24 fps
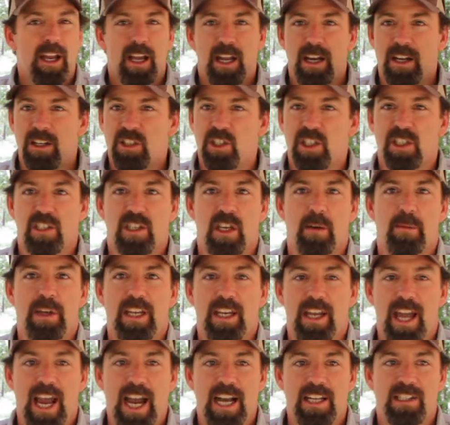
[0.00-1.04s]
and it's just going to
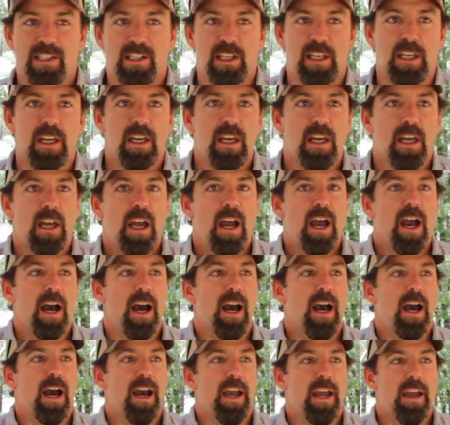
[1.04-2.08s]
be nasty.
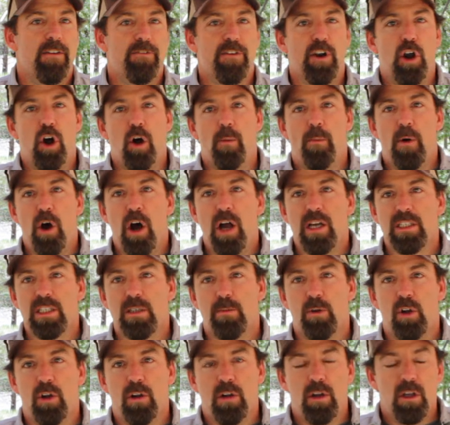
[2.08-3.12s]
Uh, if at all
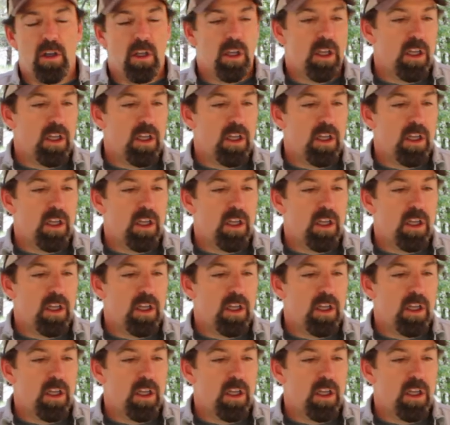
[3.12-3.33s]
possible,